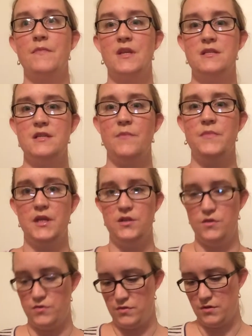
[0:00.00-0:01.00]
something
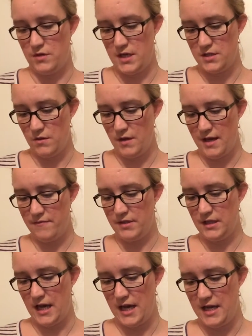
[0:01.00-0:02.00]
neutral. I don't have a
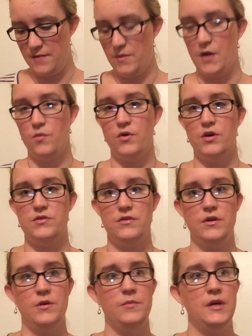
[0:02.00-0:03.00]
lot in my
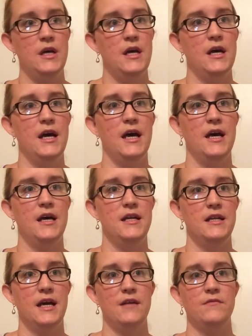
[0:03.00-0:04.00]
wardrobe,
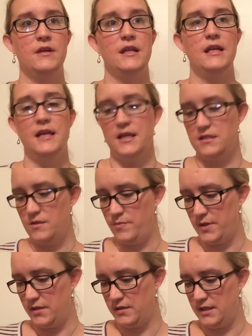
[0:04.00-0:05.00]
and I'd really like to
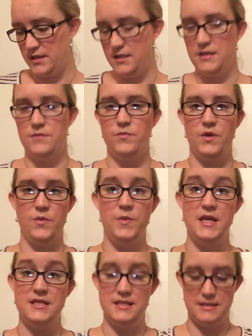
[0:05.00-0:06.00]
build it with
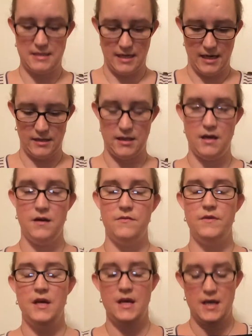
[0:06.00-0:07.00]
pieces that I love.
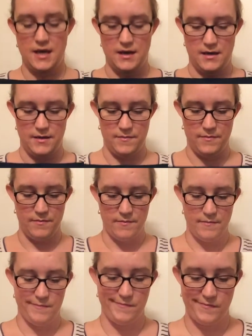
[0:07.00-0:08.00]

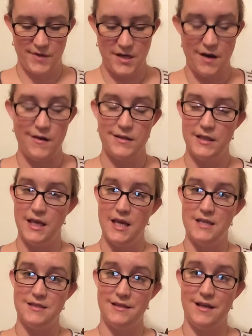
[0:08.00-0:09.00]
Currently,
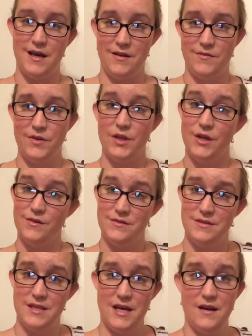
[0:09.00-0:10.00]
it's a lot of
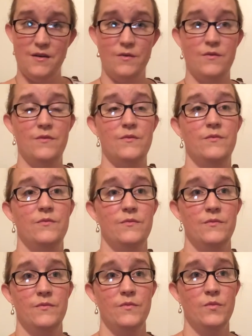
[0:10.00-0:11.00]
clothes that
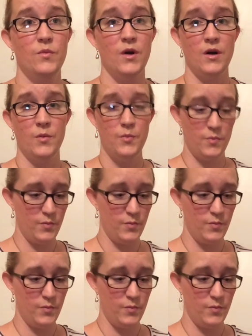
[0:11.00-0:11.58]
were